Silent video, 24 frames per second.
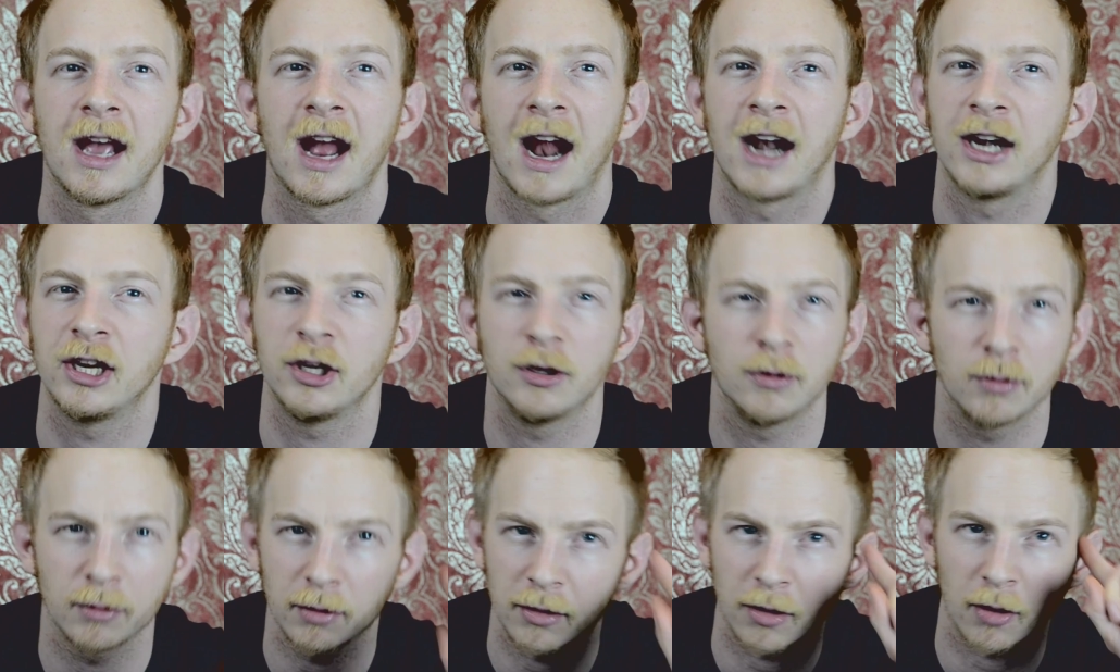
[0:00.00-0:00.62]
And
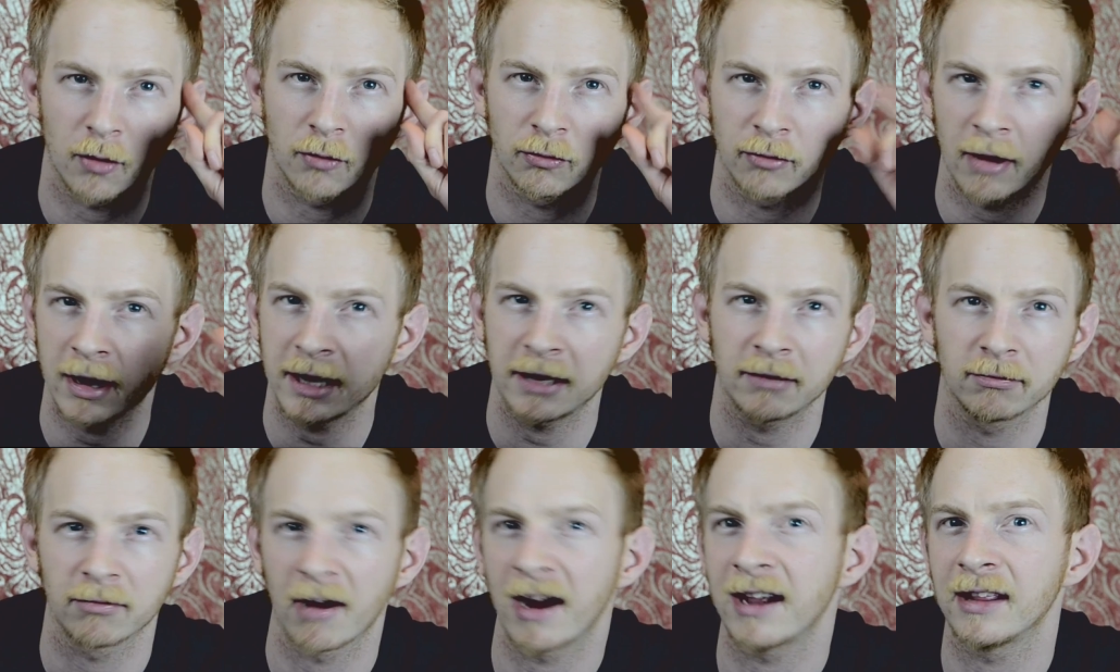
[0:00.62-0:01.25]
you
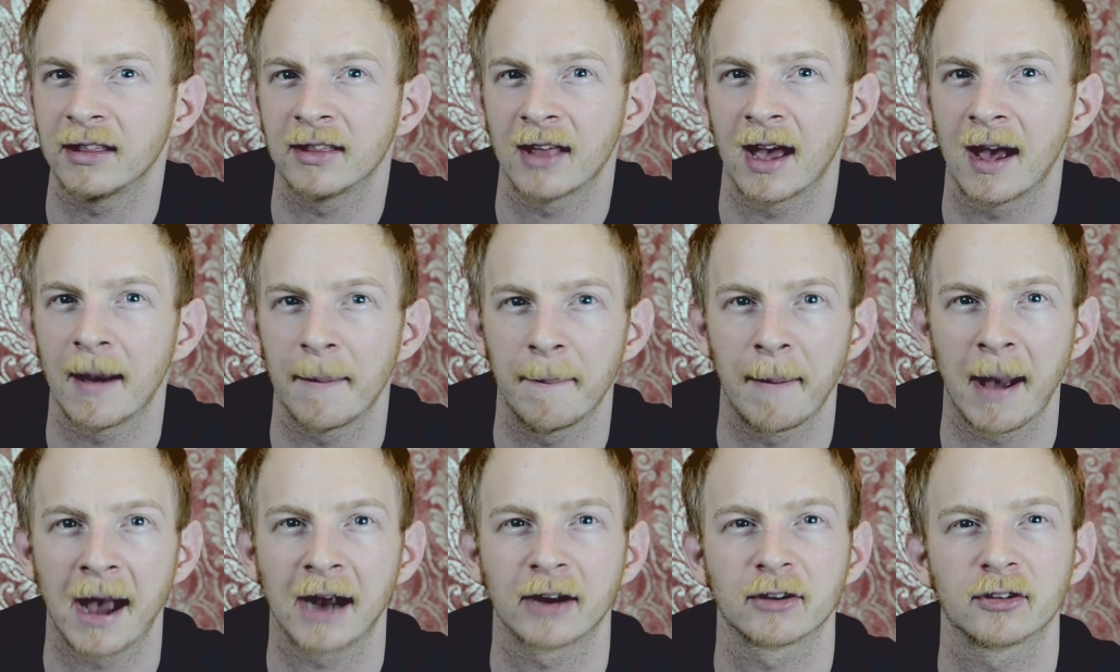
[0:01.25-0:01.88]
already right there
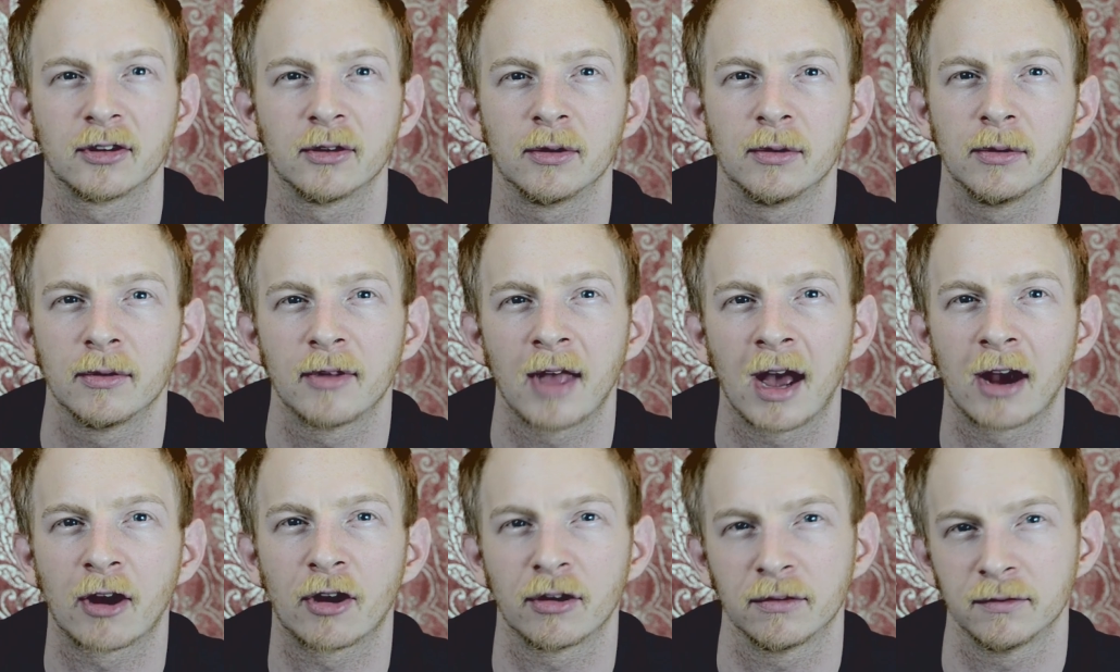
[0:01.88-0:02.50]
back to
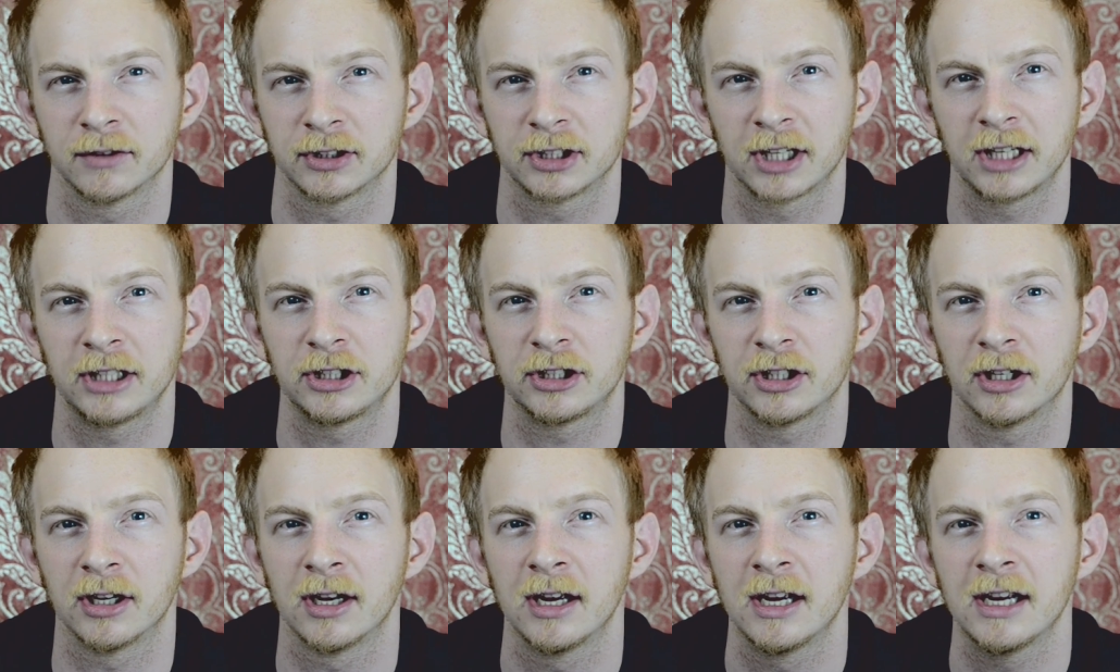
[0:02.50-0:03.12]
that
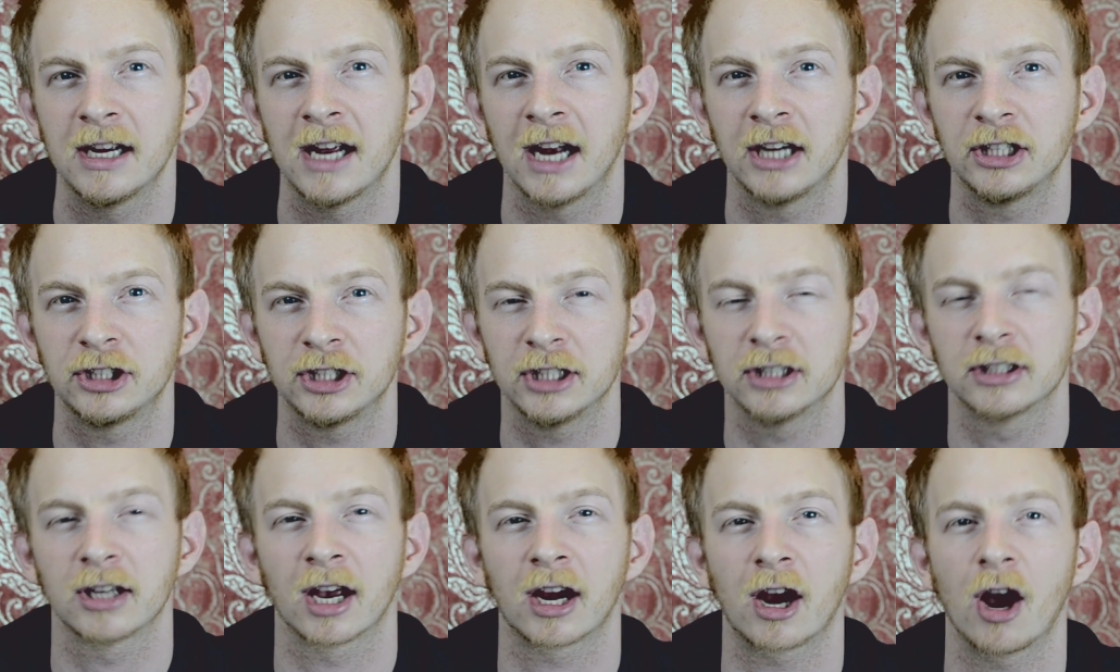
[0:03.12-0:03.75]
conversation, and
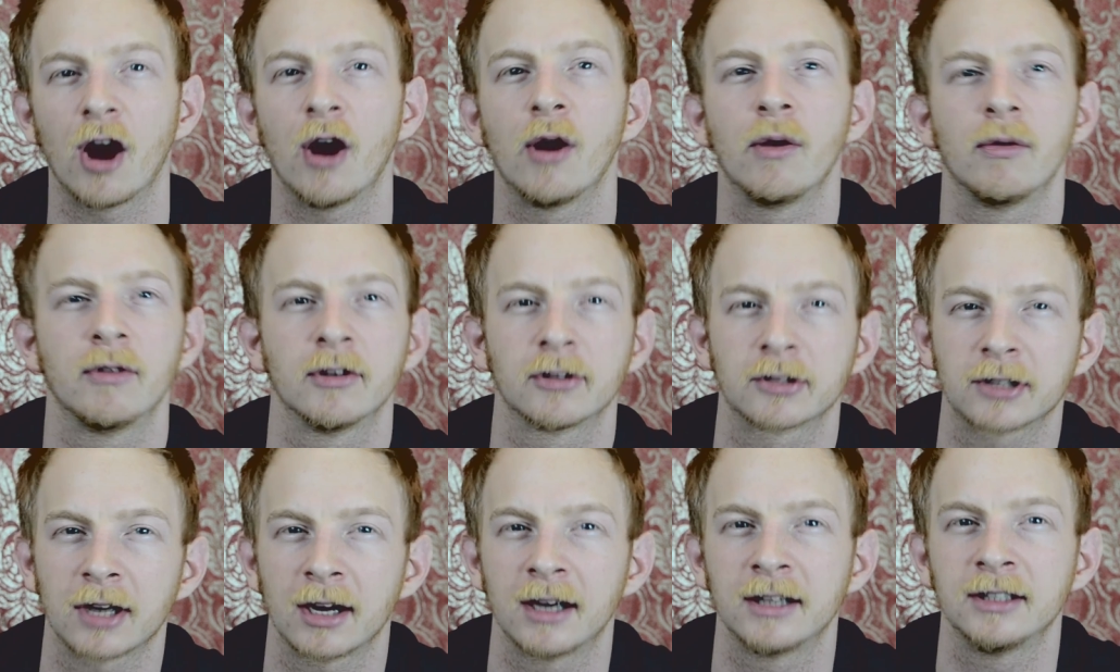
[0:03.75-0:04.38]
she's like, oh,
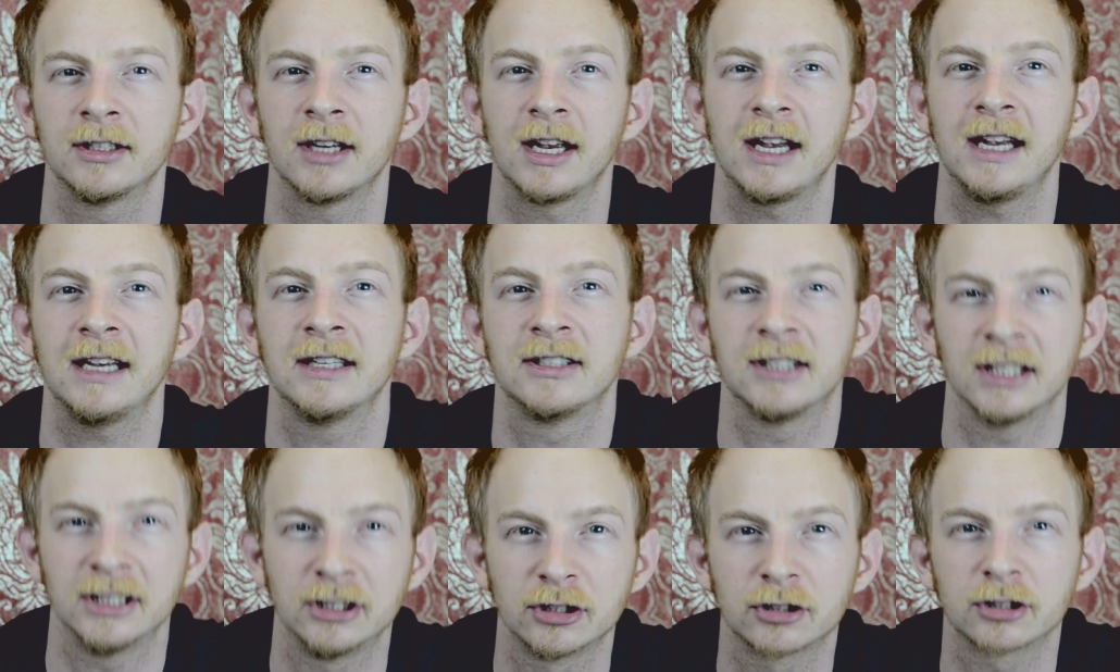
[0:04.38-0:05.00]
this guy
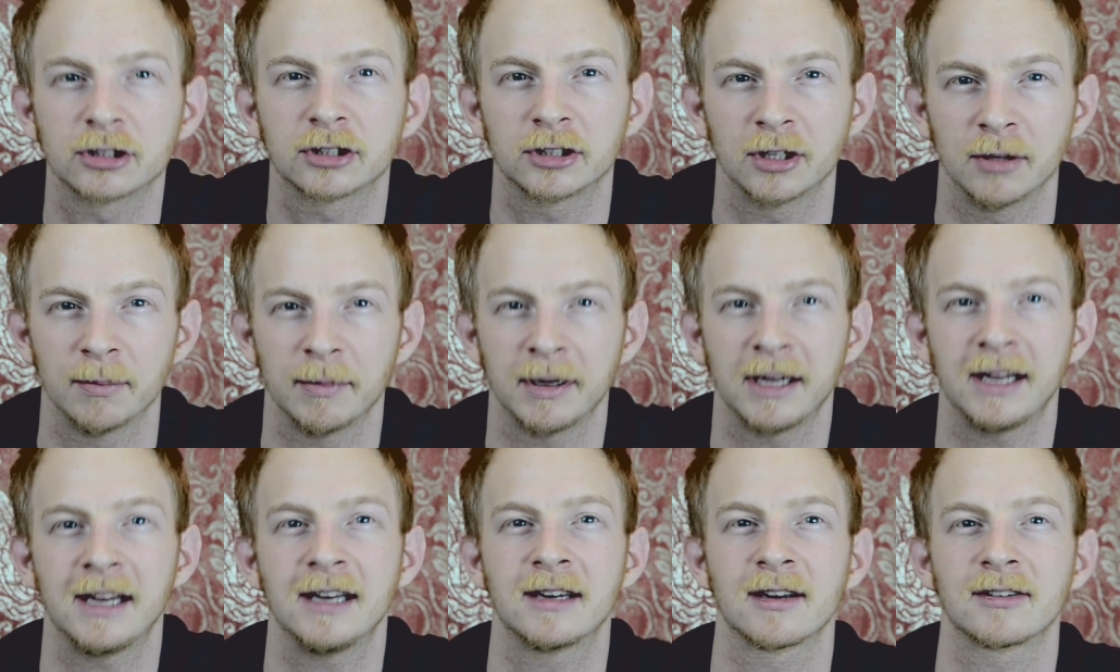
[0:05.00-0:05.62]
is interested in
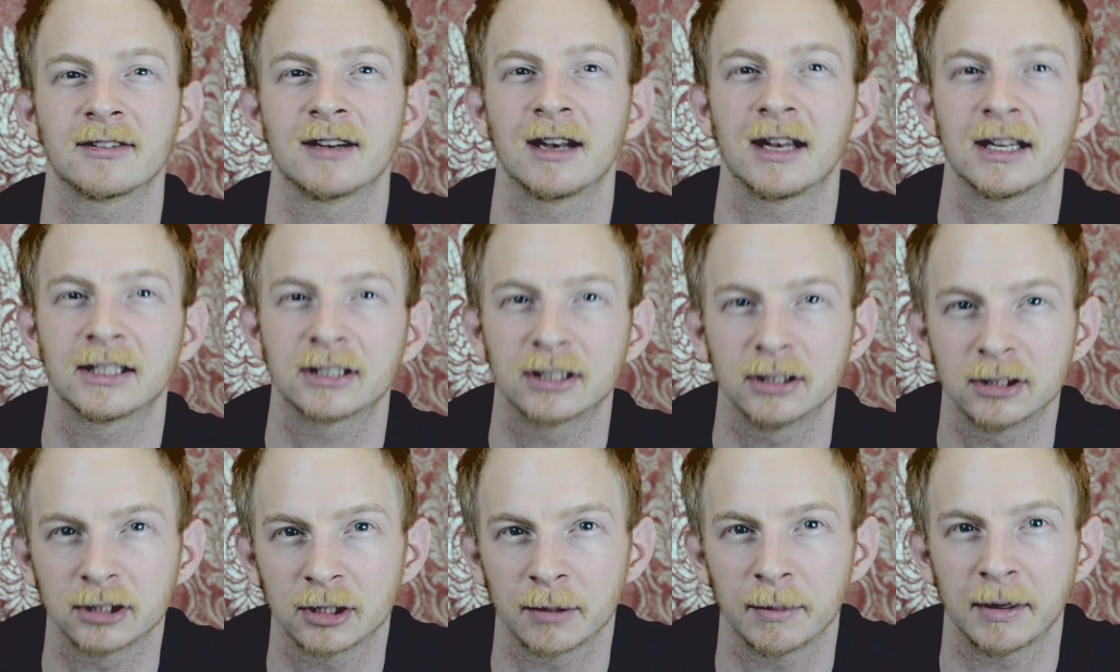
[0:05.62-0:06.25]
me. He does
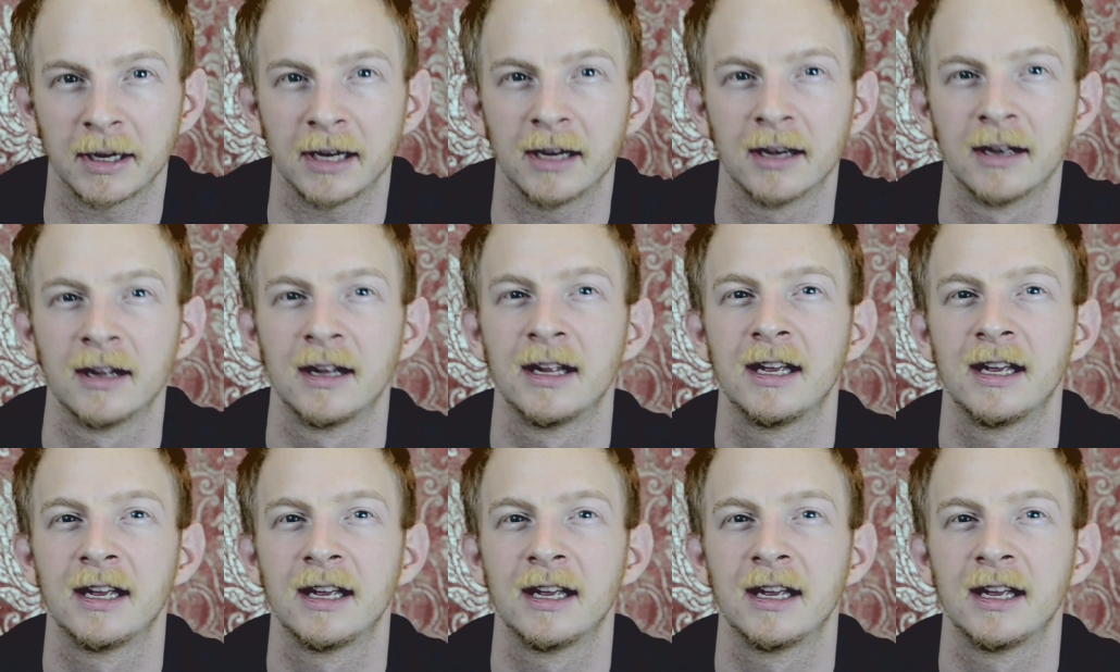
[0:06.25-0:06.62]
listen to me.